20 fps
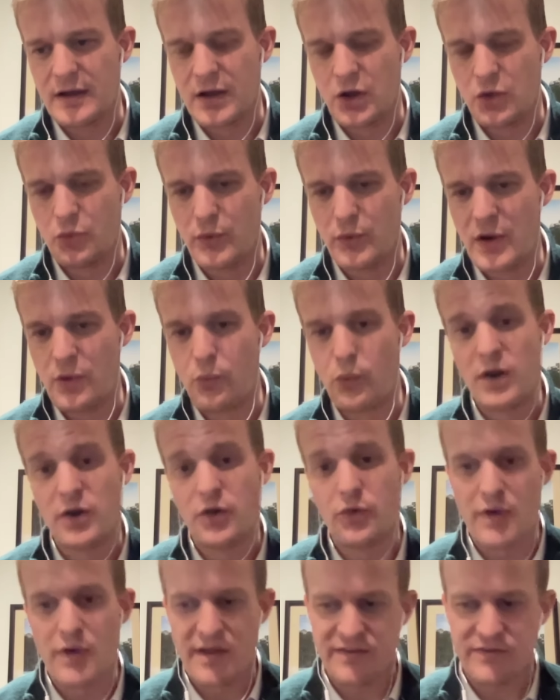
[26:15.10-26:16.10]
where one
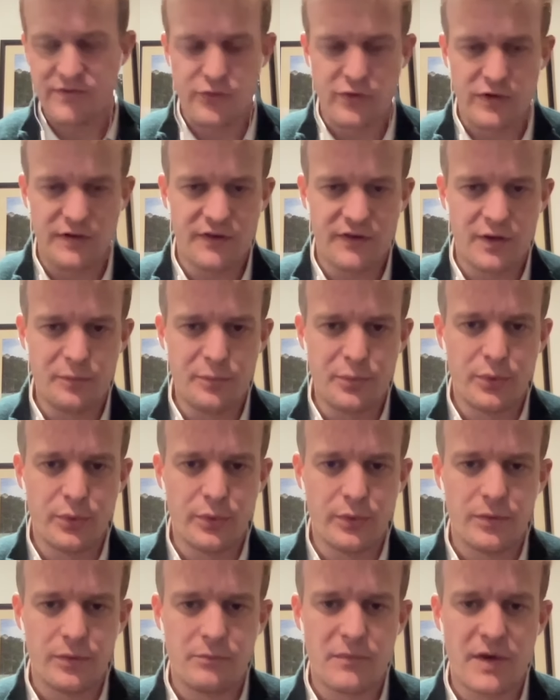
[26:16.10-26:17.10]
arrest, for
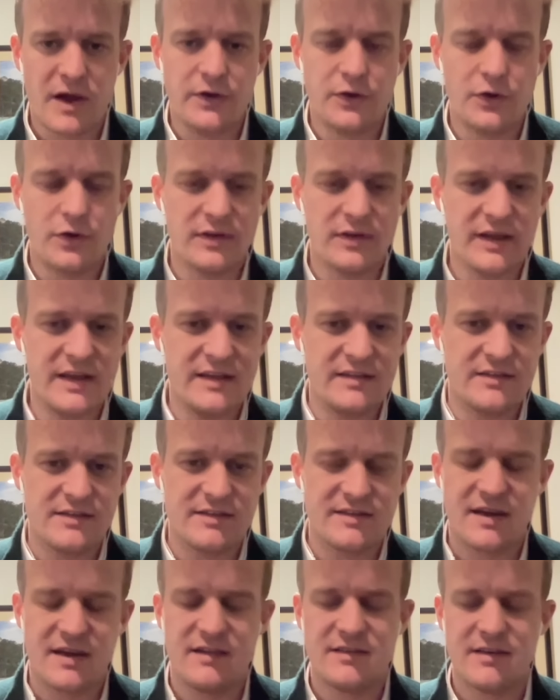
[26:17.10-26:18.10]
example, might not lead to
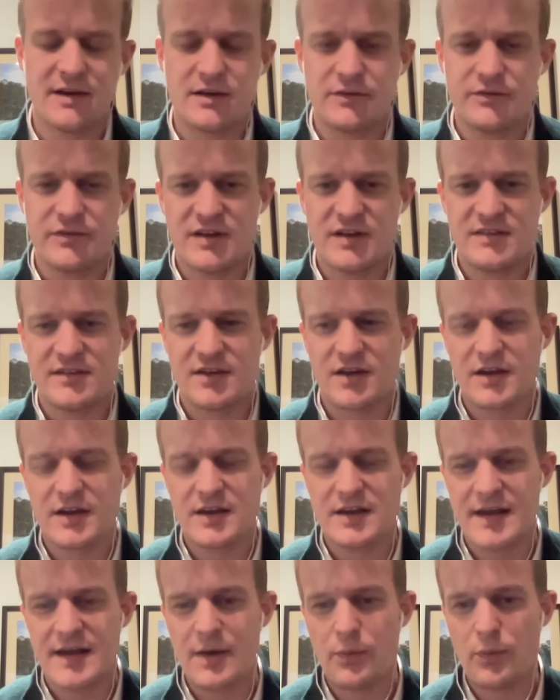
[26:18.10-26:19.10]
the takedown of an
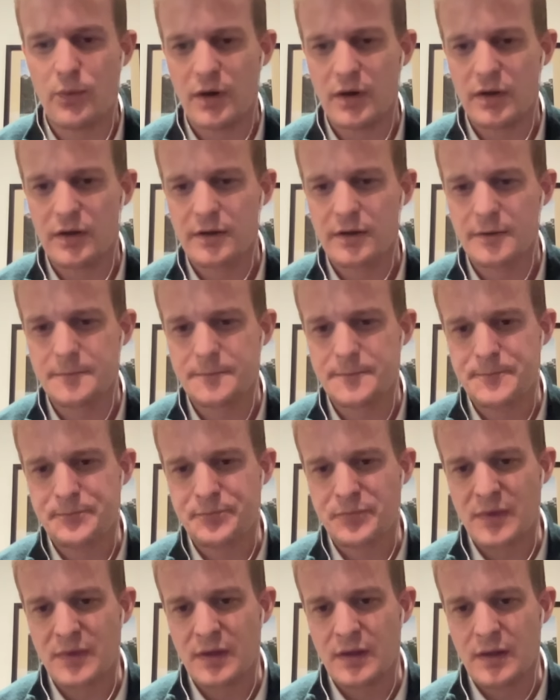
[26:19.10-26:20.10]
entire network.
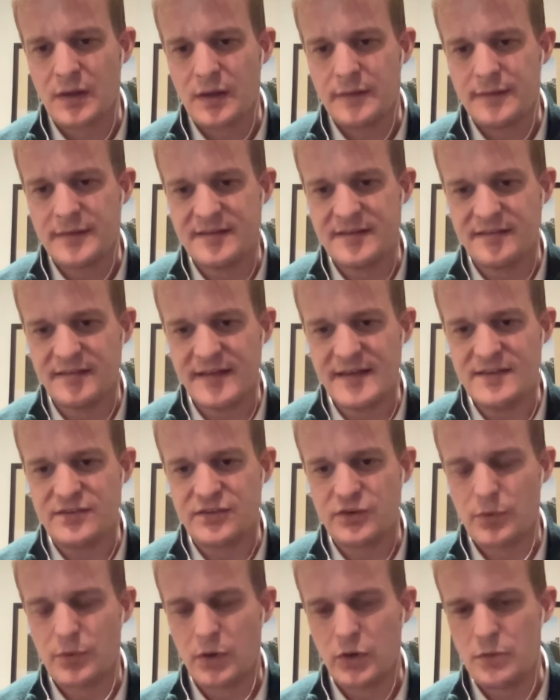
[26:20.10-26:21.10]
This leads
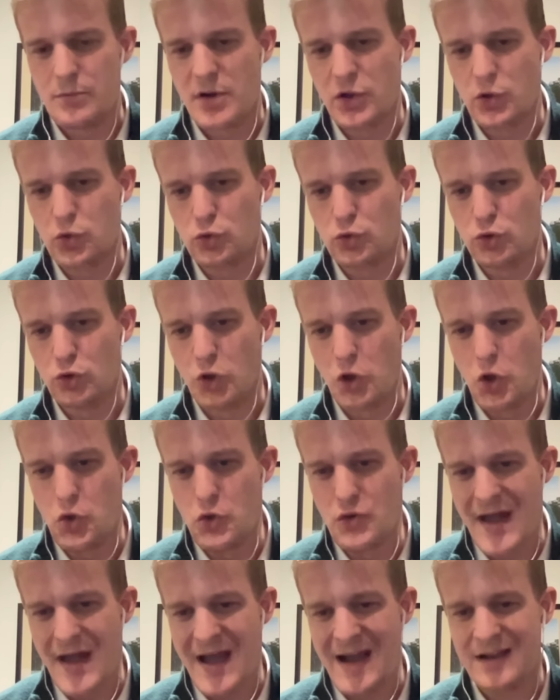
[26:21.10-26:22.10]
to what you might call
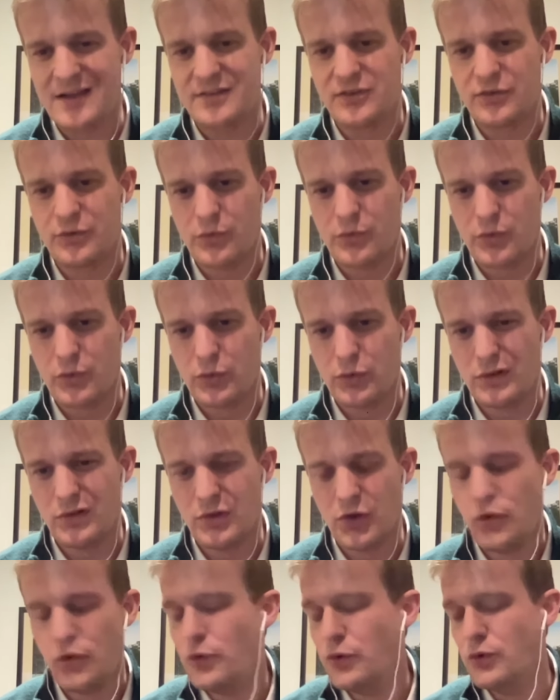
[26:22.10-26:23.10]
lone actor or
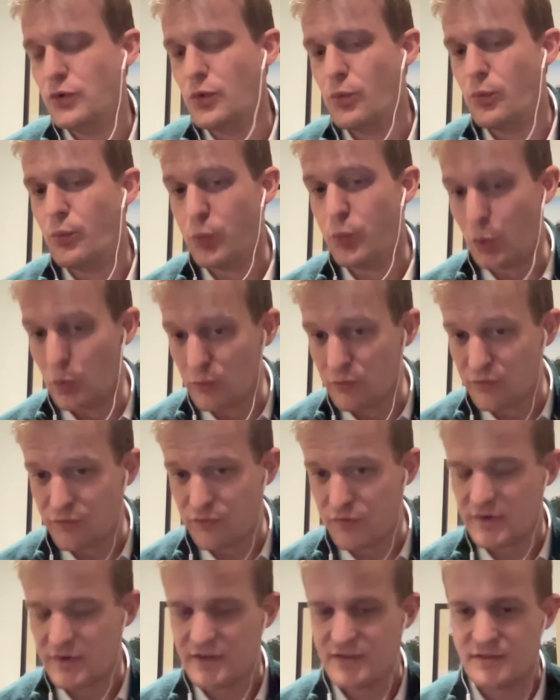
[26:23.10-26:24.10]
lone
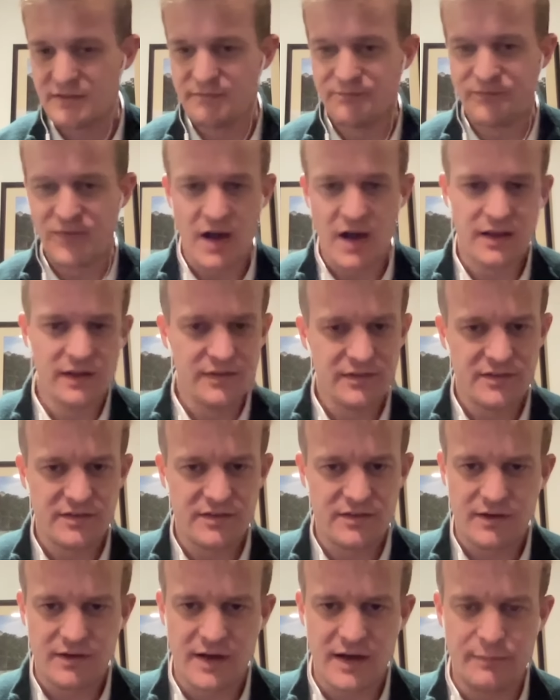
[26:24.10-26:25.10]
wolf
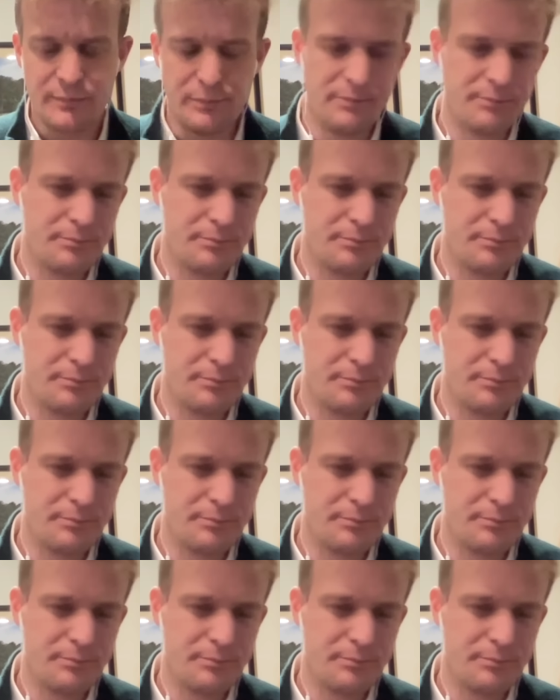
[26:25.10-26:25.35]
violence. And